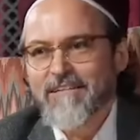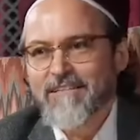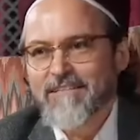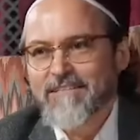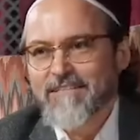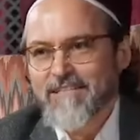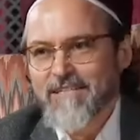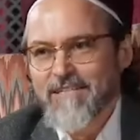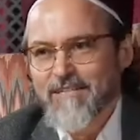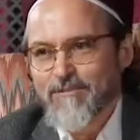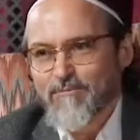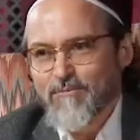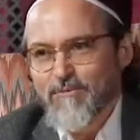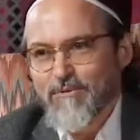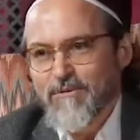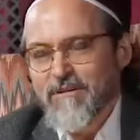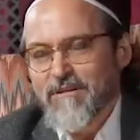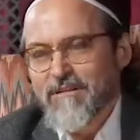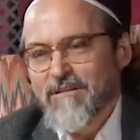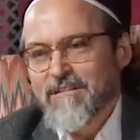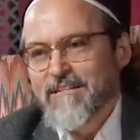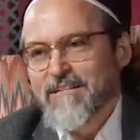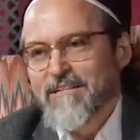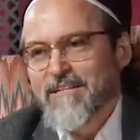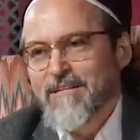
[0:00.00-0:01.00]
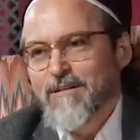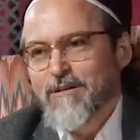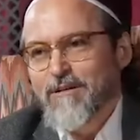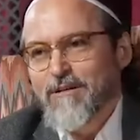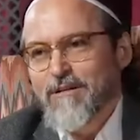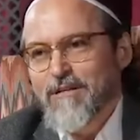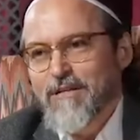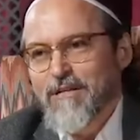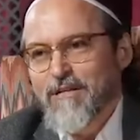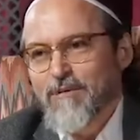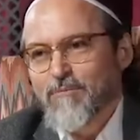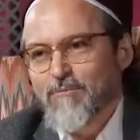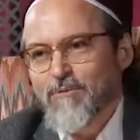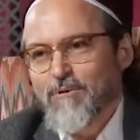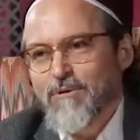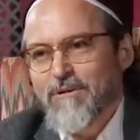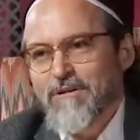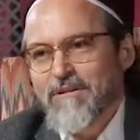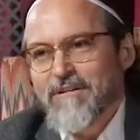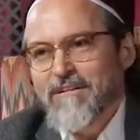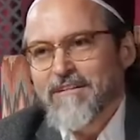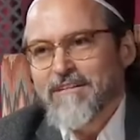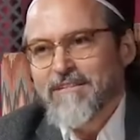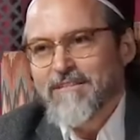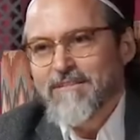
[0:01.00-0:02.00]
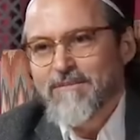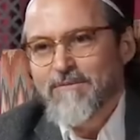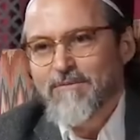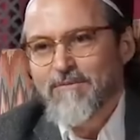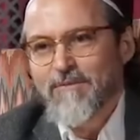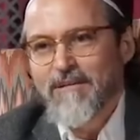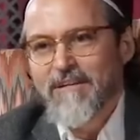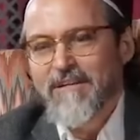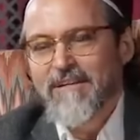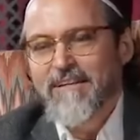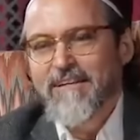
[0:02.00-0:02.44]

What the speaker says: it's a Copernicus